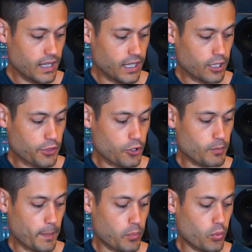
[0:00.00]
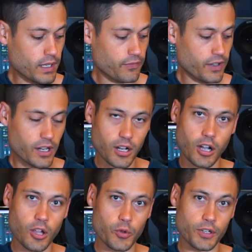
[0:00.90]
and I'll throw my pointy finger
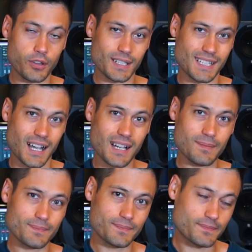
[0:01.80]
all the way to the top.